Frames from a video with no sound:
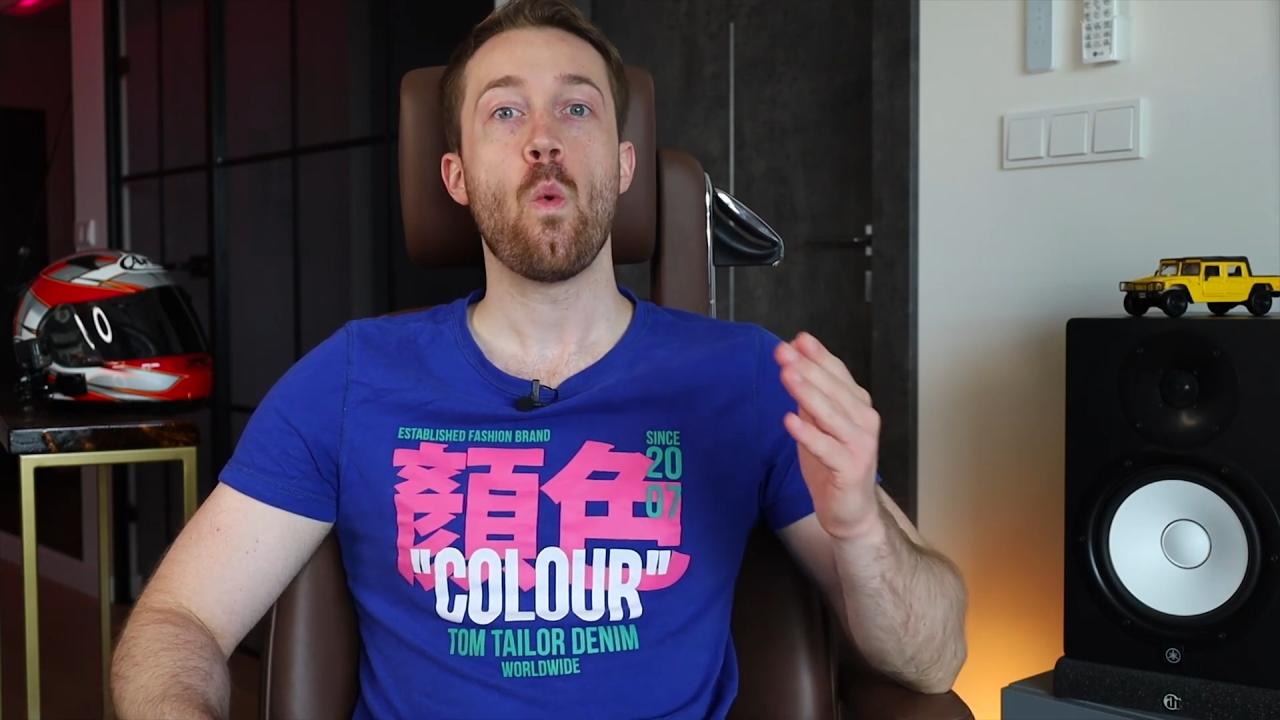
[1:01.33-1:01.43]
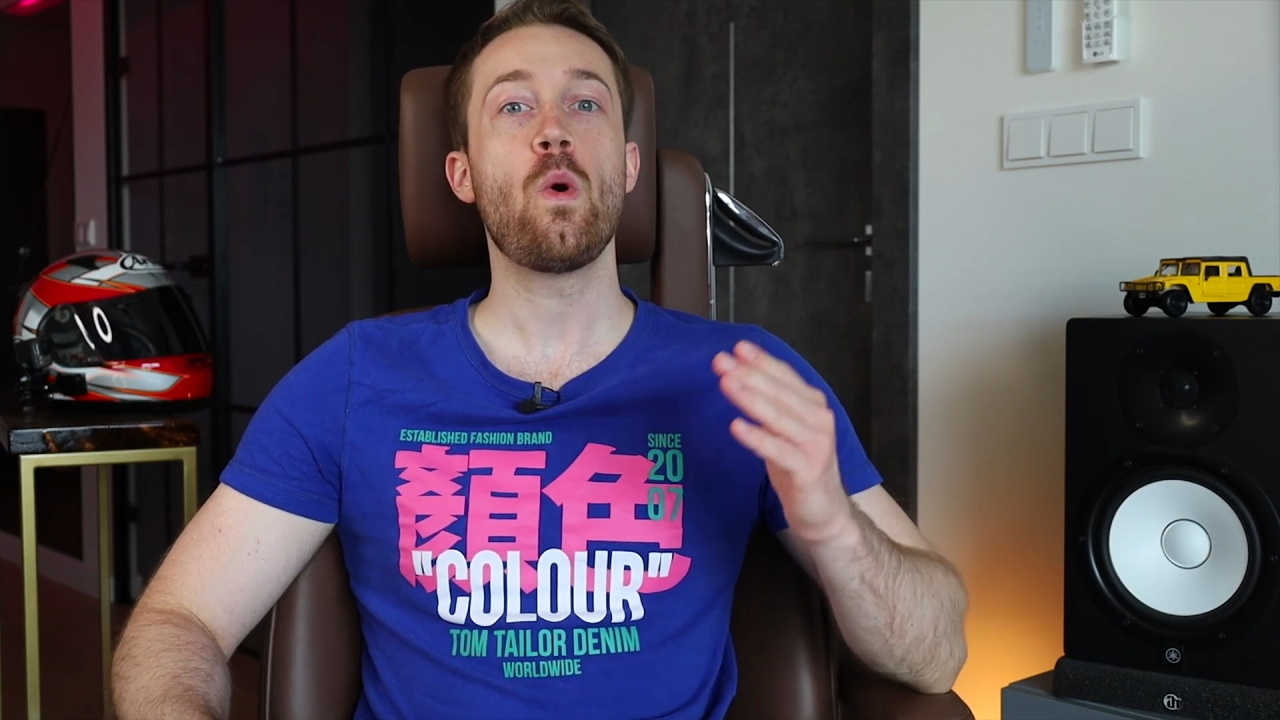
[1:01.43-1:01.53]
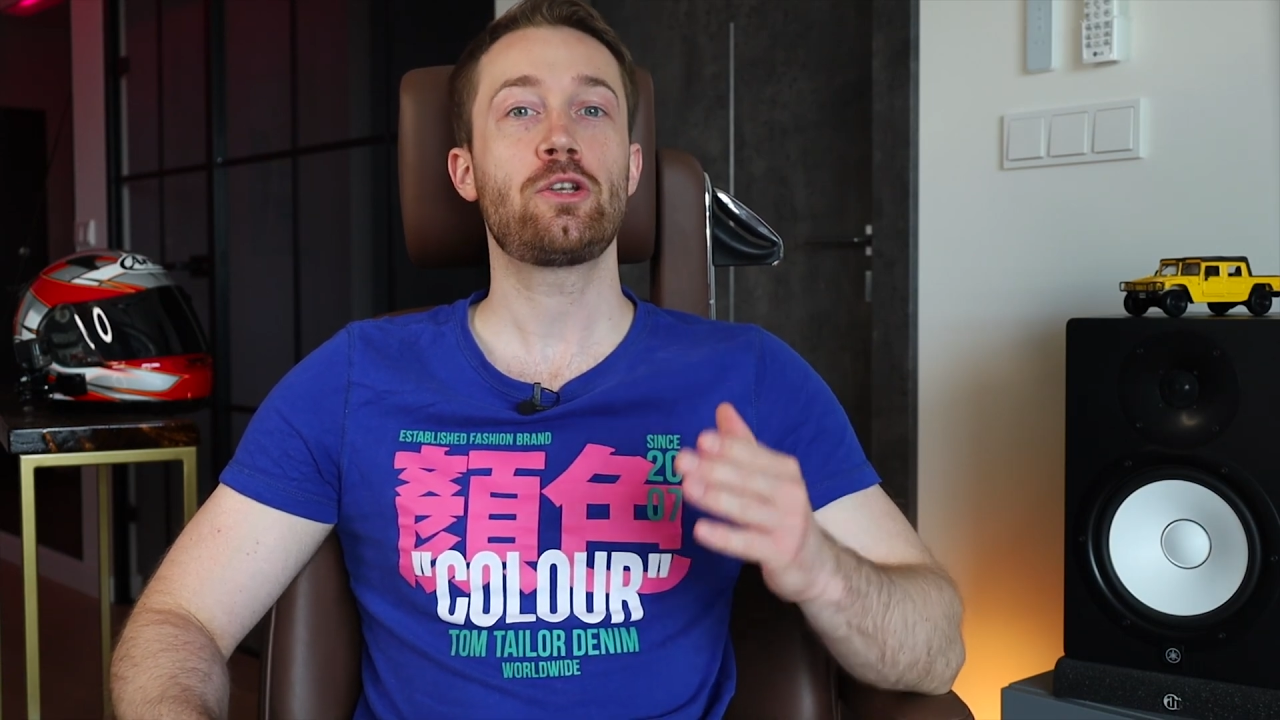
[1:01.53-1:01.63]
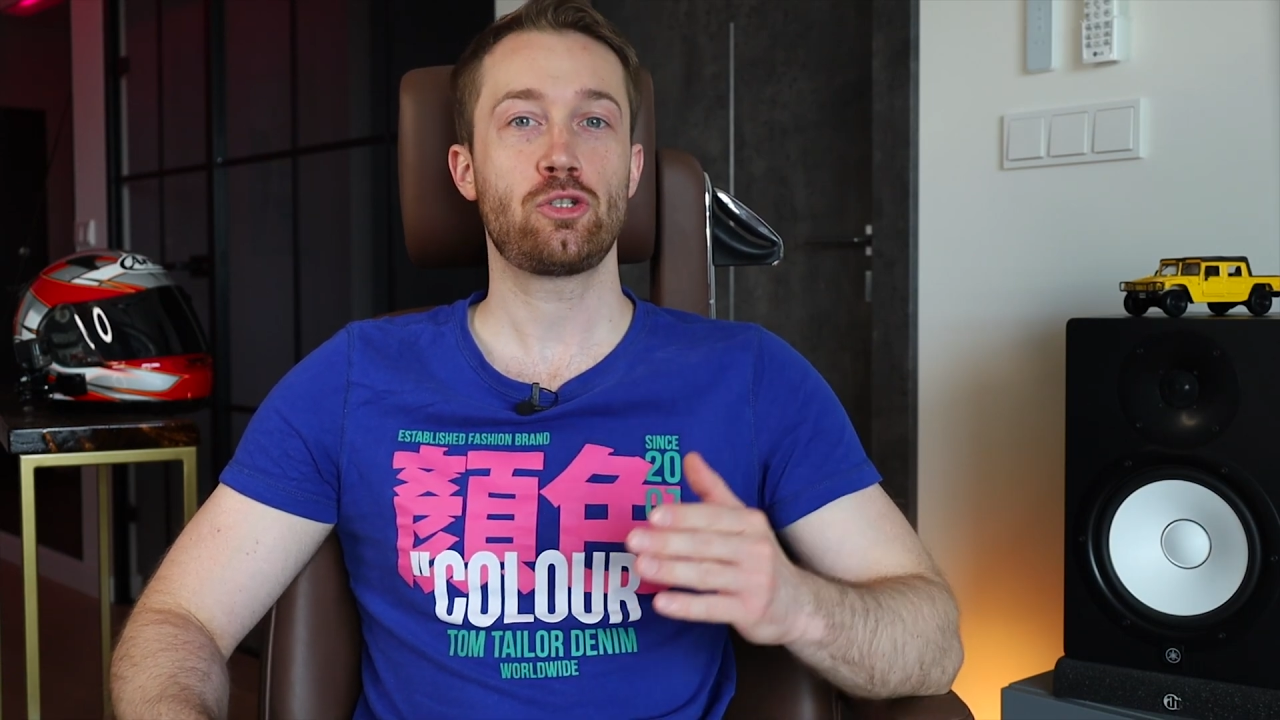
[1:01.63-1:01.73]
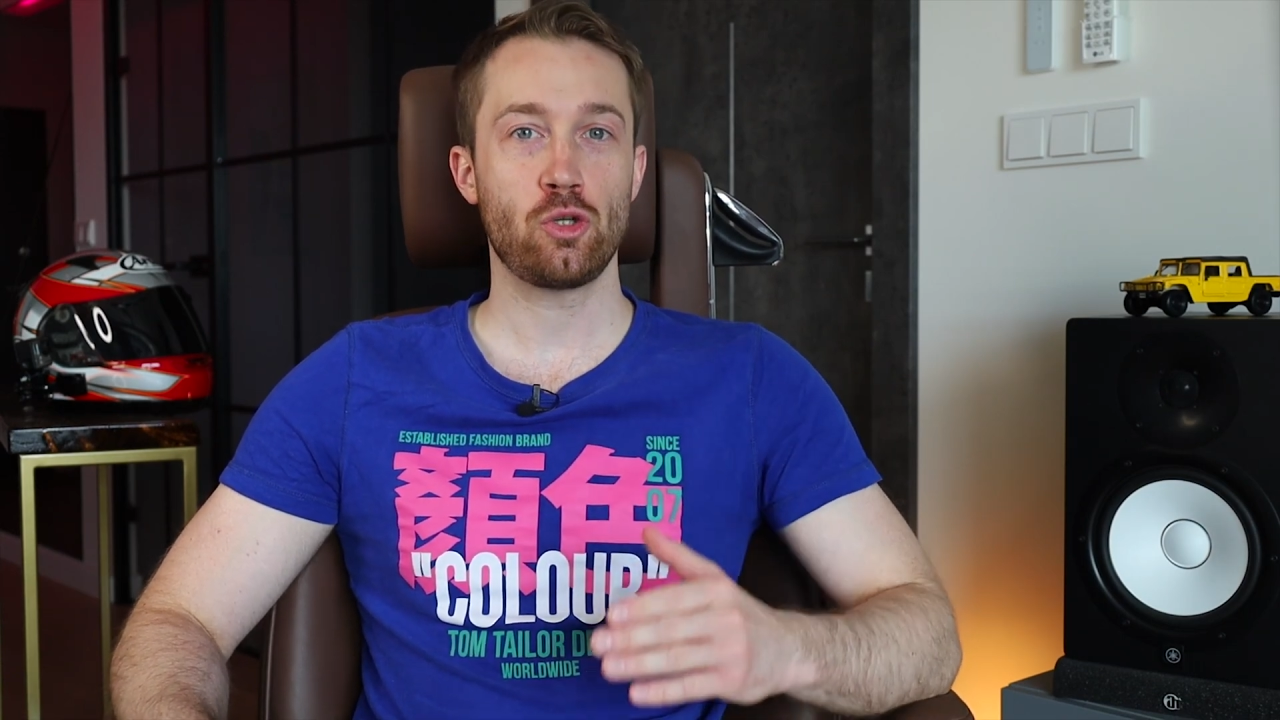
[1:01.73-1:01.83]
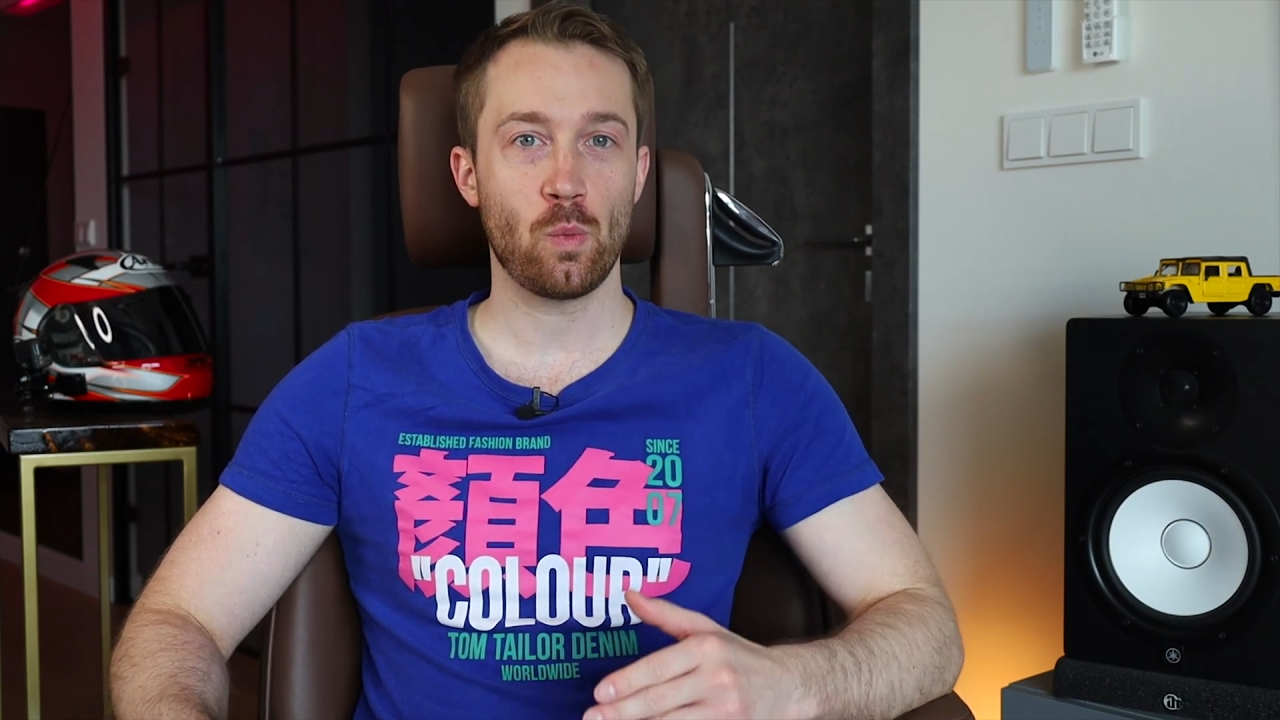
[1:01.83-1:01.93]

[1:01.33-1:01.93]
which you